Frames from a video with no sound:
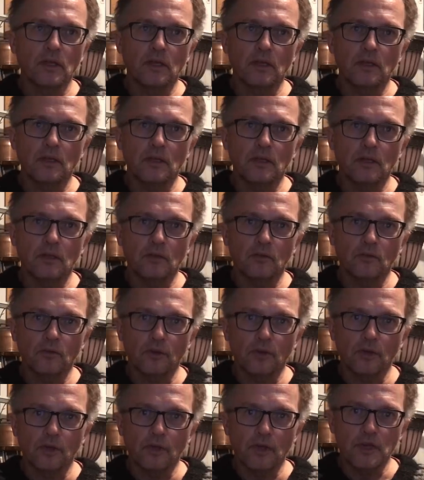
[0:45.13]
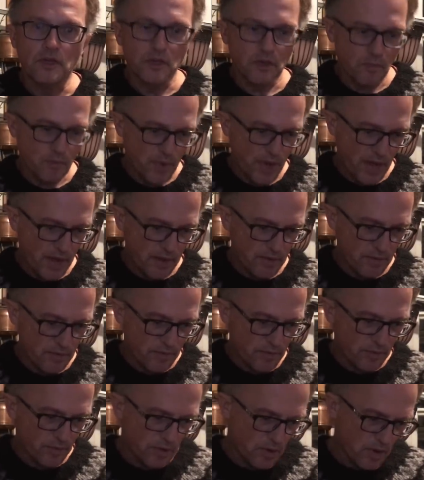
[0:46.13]
in the circulation
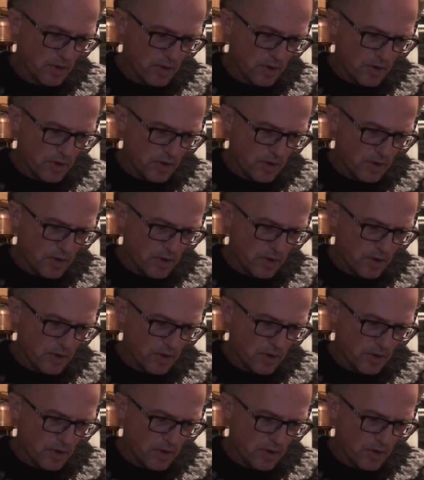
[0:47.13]
patterns,